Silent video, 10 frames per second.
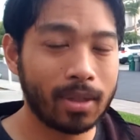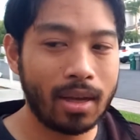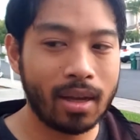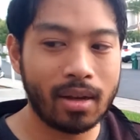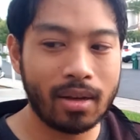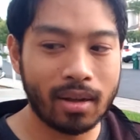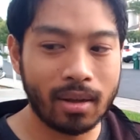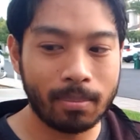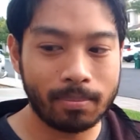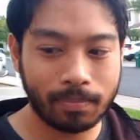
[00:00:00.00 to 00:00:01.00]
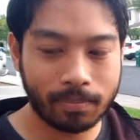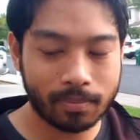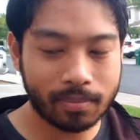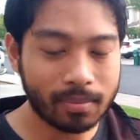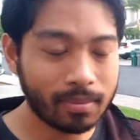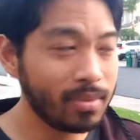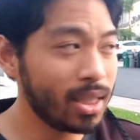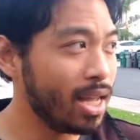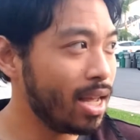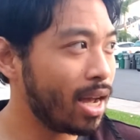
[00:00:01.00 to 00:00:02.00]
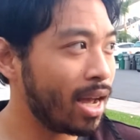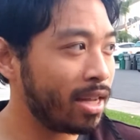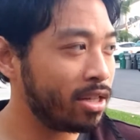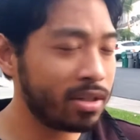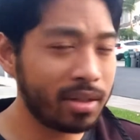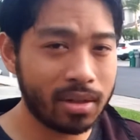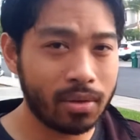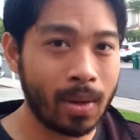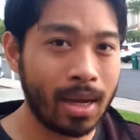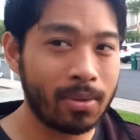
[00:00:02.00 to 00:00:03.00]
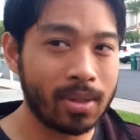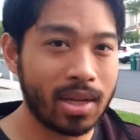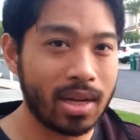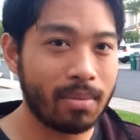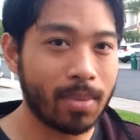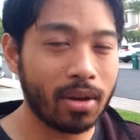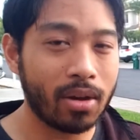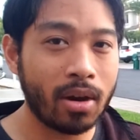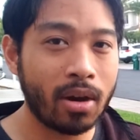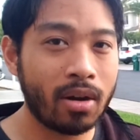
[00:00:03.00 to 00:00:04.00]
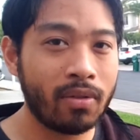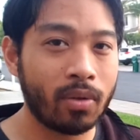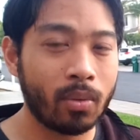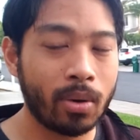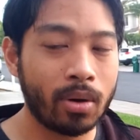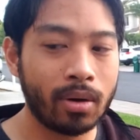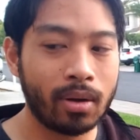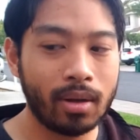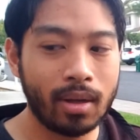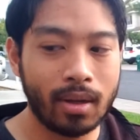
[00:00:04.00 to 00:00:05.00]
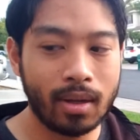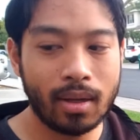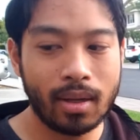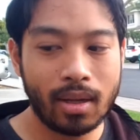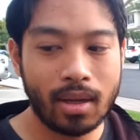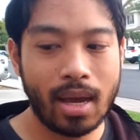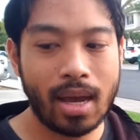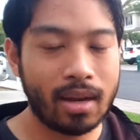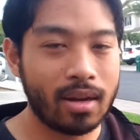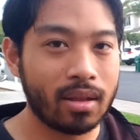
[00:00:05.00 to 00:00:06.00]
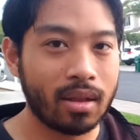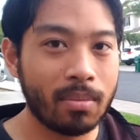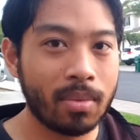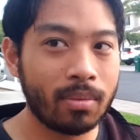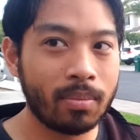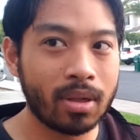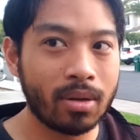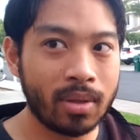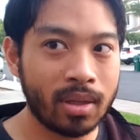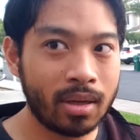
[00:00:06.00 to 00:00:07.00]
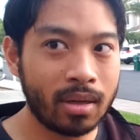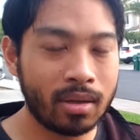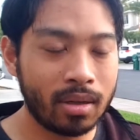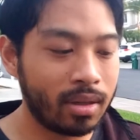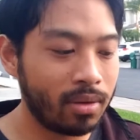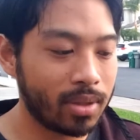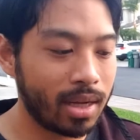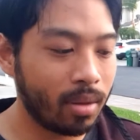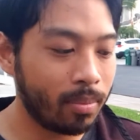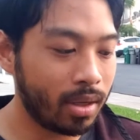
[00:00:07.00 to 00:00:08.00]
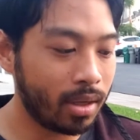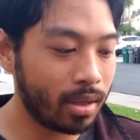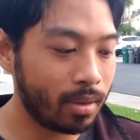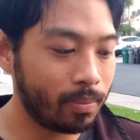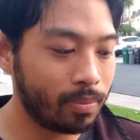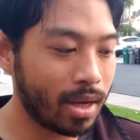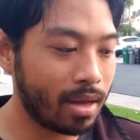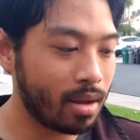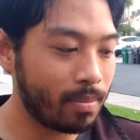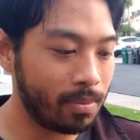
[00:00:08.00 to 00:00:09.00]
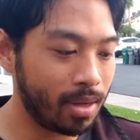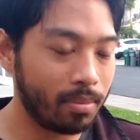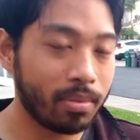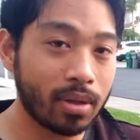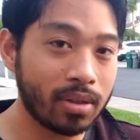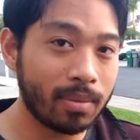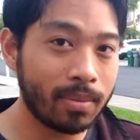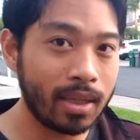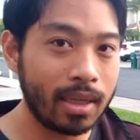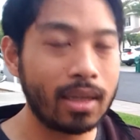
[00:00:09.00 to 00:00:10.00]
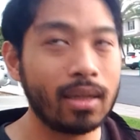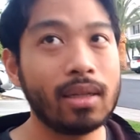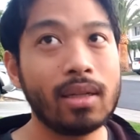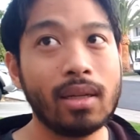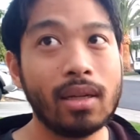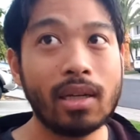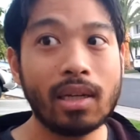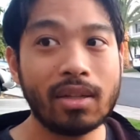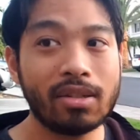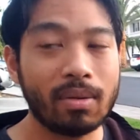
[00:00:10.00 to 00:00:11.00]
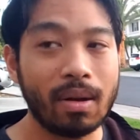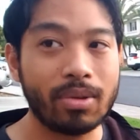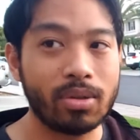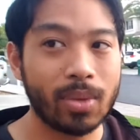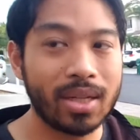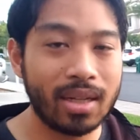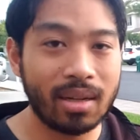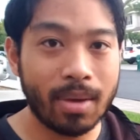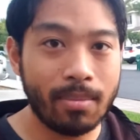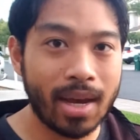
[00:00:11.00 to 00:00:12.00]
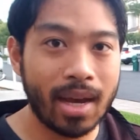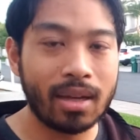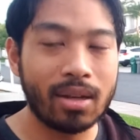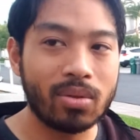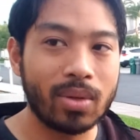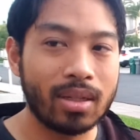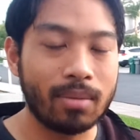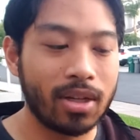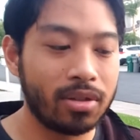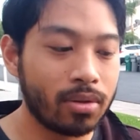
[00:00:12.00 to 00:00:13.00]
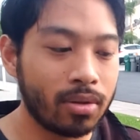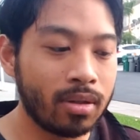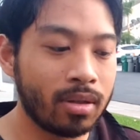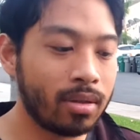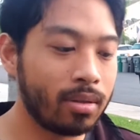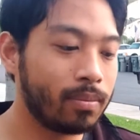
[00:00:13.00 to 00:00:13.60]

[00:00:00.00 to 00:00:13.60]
And I adjusted the way I was sitting in my car for work. I added a lumbar pillow in there. Nothing was helping. I thought maybe I pulled something. So I was resting my back. I was resting my shoulder.